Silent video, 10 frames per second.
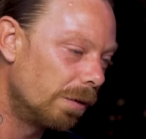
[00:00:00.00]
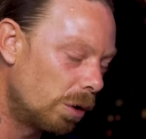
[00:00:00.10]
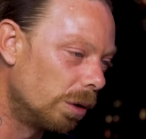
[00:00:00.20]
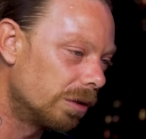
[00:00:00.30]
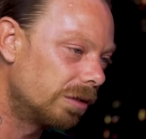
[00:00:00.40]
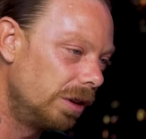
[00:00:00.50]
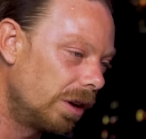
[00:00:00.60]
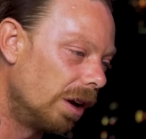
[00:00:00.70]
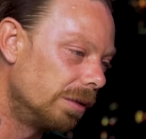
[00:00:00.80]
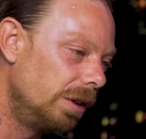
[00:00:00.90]
of course. You
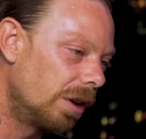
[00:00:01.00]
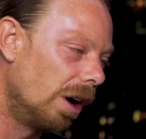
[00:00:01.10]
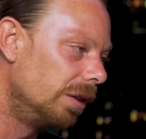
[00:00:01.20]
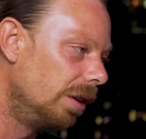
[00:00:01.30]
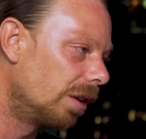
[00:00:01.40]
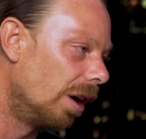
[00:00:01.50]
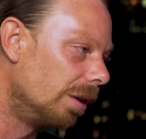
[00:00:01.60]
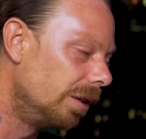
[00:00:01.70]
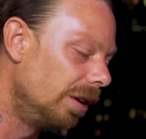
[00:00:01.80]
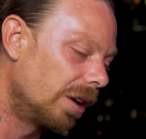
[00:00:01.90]
can't, you can't, you
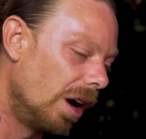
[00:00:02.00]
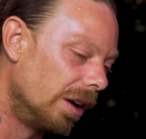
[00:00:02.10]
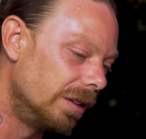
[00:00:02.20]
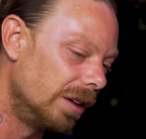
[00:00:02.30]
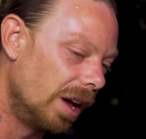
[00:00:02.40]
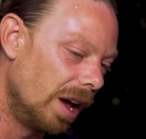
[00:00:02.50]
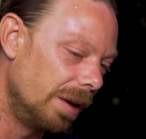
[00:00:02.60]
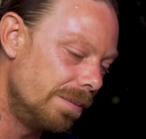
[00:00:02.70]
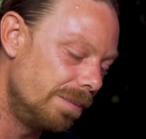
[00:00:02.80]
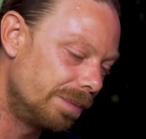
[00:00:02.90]
can't, you can't,
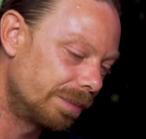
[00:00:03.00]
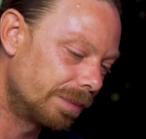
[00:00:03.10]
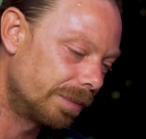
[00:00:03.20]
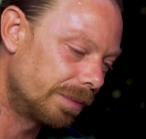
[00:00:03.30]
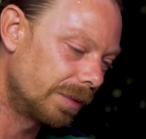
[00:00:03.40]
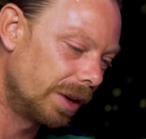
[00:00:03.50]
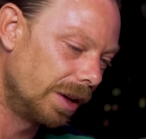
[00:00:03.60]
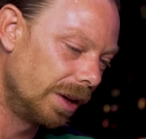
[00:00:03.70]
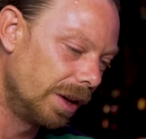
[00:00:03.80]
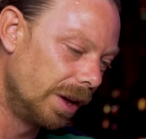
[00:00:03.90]
um,
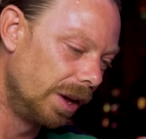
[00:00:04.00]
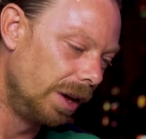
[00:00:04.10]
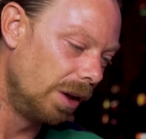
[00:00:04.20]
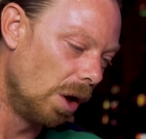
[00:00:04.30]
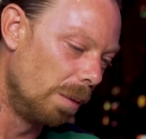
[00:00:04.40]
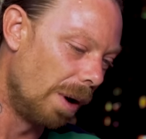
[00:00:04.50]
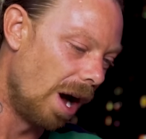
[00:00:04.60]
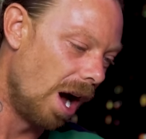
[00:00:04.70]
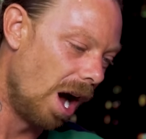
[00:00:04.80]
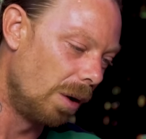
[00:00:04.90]
you know,
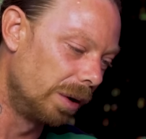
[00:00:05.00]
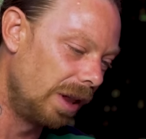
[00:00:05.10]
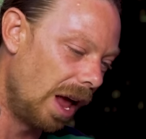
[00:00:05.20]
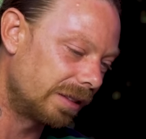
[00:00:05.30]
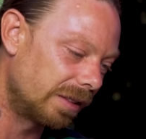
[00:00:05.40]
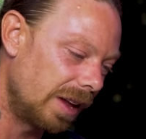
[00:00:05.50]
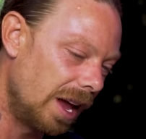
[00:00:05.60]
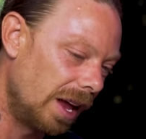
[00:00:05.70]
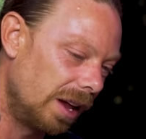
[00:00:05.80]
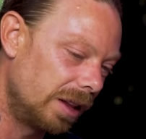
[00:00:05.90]
but I would like to
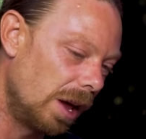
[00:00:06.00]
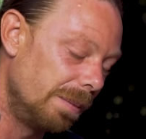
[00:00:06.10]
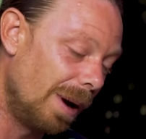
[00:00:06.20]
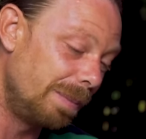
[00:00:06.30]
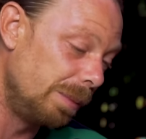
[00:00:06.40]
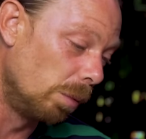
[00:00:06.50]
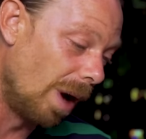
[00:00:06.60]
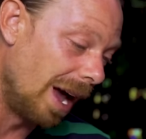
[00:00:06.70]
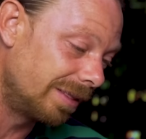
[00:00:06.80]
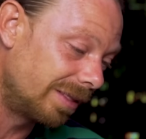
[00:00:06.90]
say, and know, people
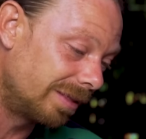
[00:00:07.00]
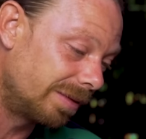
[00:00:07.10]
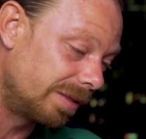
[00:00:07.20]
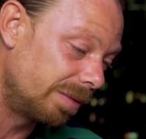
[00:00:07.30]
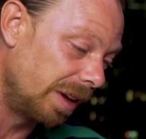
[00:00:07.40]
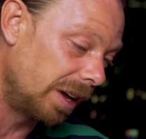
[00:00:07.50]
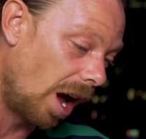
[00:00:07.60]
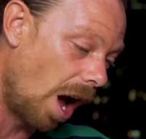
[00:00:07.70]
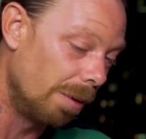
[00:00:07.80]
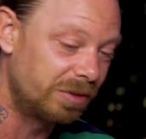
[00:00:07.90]
might think
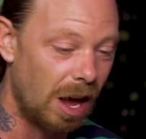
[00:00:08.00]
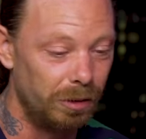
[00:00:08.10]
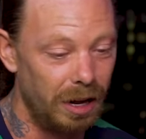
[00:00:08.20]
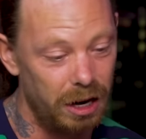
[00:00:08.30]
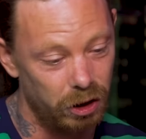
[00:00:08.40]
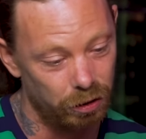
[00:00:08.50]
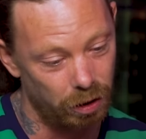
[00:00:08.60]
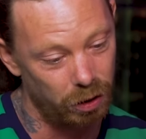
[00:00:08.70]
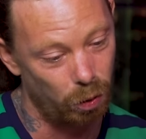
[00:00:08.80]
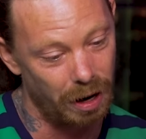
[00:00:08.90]
I sound
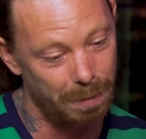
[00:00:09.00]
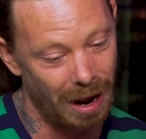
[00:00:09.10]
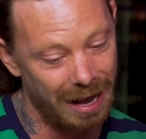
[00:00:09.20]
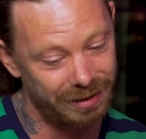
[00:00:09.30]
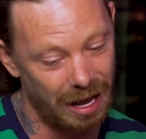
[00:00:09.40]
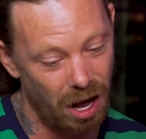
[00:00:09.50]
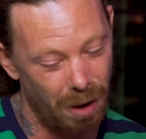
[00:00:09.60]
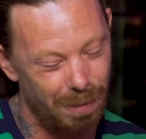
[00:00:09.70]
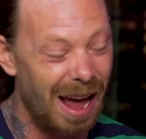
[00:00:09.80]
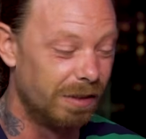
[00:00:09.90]
ignorant or they might say,
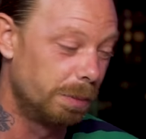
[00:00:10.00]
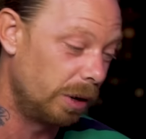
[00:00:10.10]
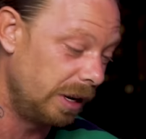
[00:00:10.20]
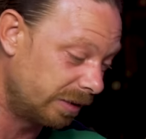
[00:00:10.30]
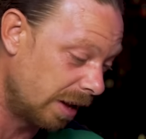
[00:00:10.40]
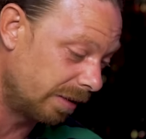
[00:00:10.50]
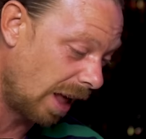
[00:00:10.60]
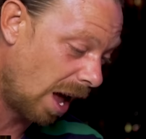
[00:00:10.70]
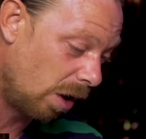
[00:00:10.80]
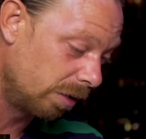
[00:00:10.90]
ah, oh, but everybody says
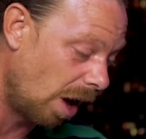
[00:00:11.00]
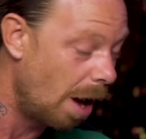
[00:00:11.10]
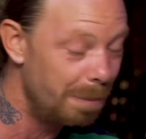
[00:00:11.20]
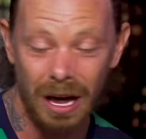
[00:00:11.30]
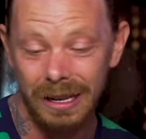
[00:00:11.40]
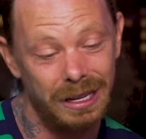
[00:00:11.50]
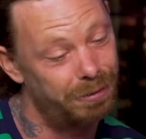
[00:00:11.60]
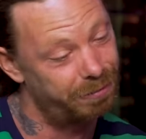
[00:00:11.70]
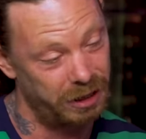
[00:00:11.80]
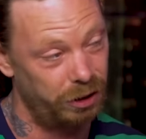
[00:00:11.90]
that. I was like, I mean, I
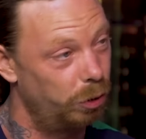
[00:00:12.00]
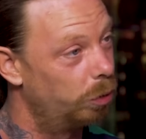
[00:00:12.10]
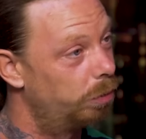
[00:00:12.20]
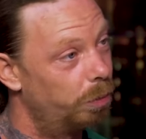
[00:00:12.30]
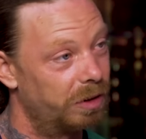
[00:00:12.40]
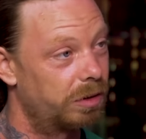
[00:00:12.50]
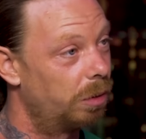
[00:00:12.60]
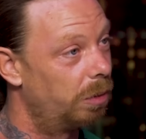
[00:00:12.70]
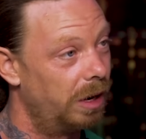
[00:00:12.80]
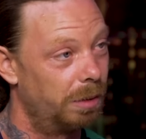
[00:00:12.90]
different you,
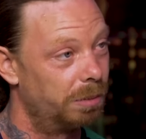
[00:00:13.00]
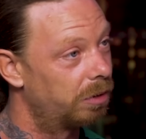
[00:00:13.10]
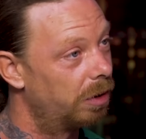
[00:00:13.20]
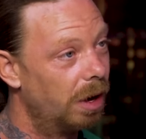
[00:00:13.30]
Mr. Williams.